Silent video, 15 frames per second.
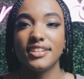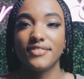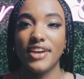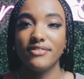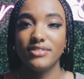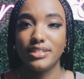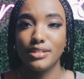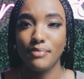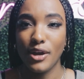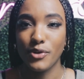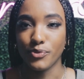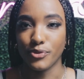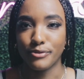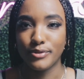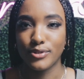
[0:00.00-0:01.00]
So if you haven't seen my
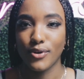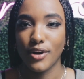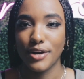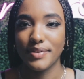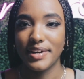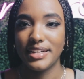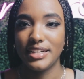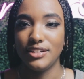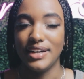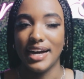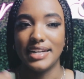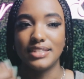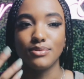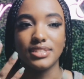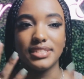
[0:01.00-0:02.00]
room tour already, you guys